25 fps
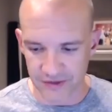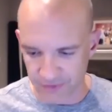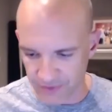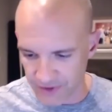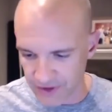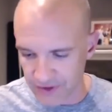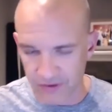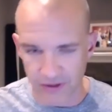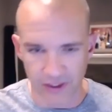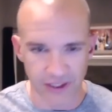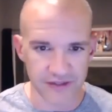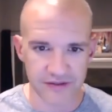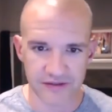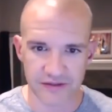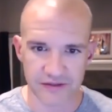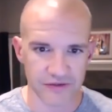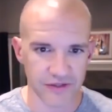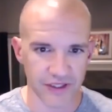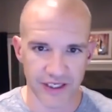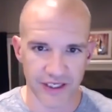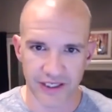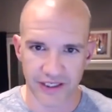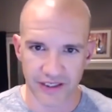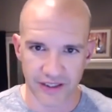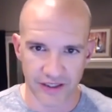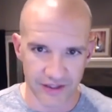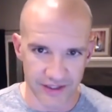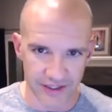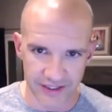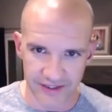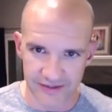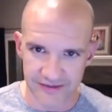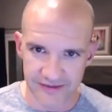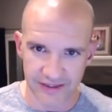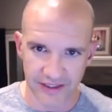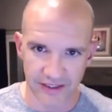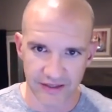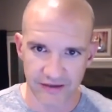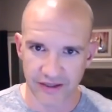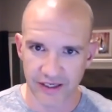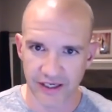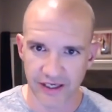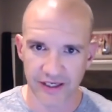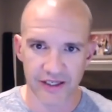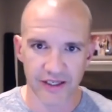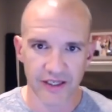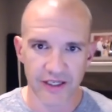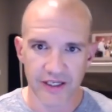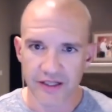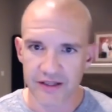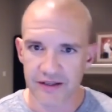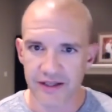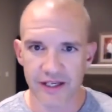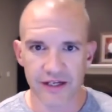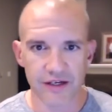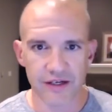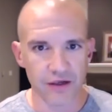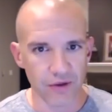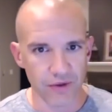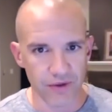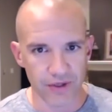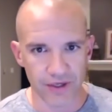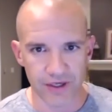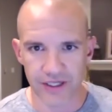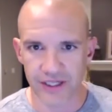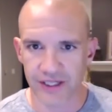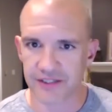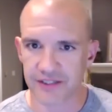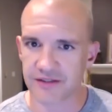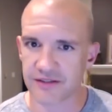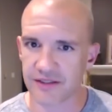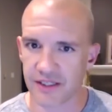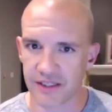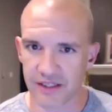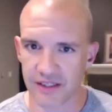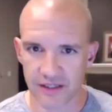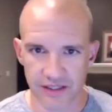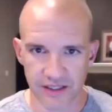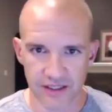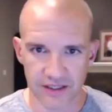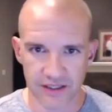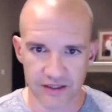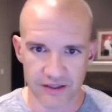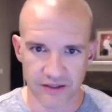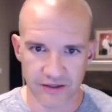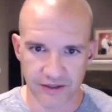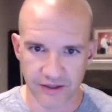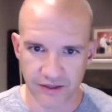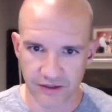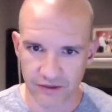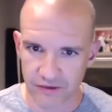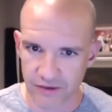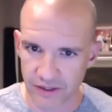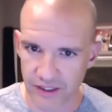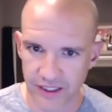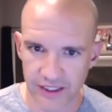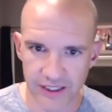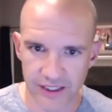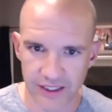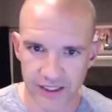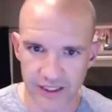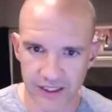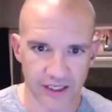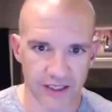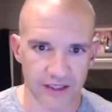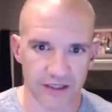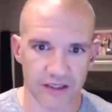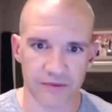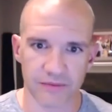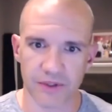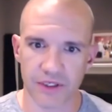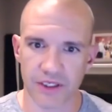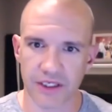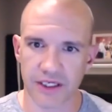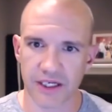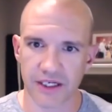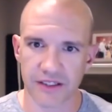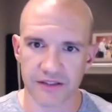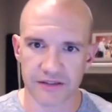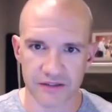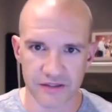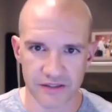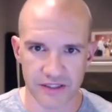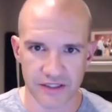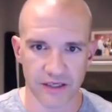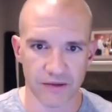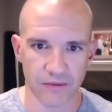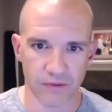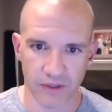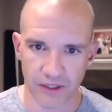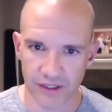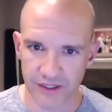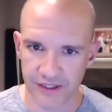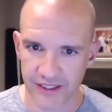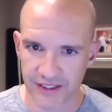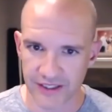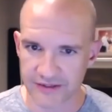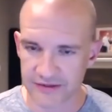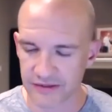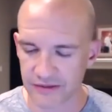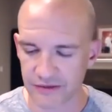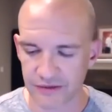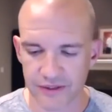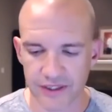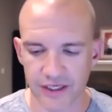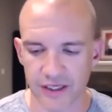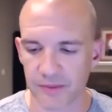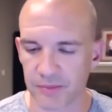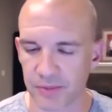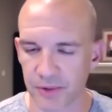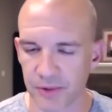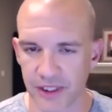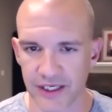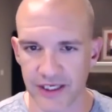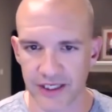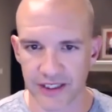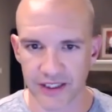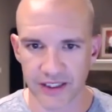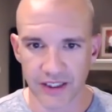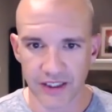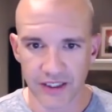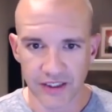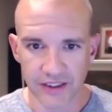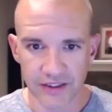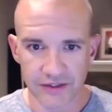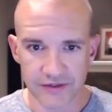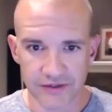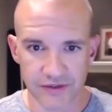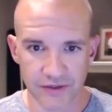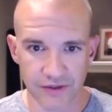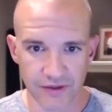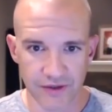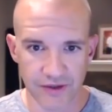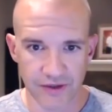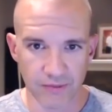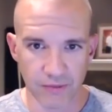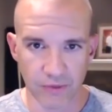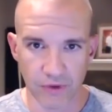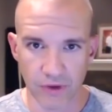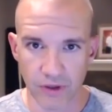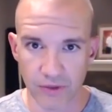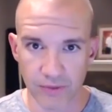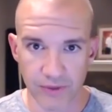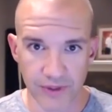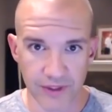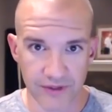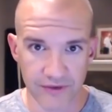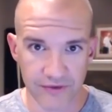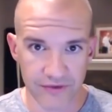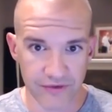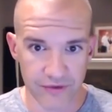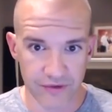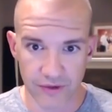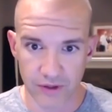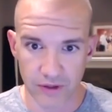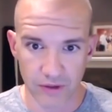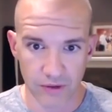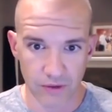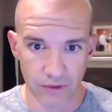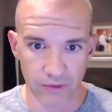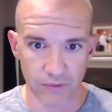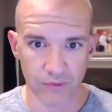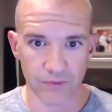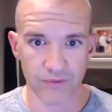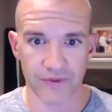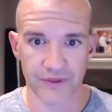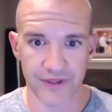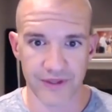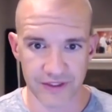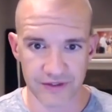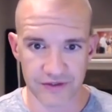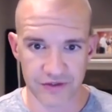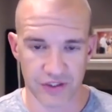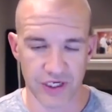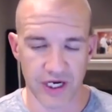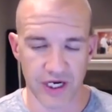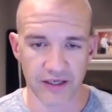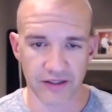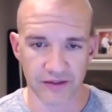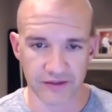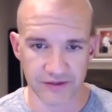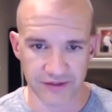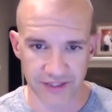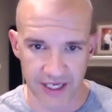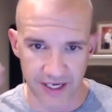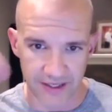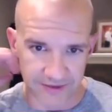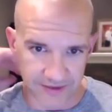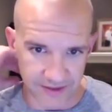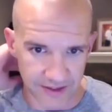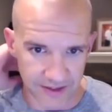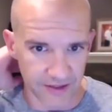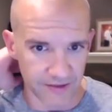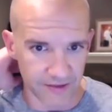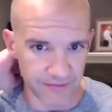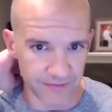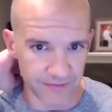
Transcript: we crush the training on the inside, right? They know their niche. They they they're great at, at communication, day one, day two, care planning. So the more we throw these channels at them,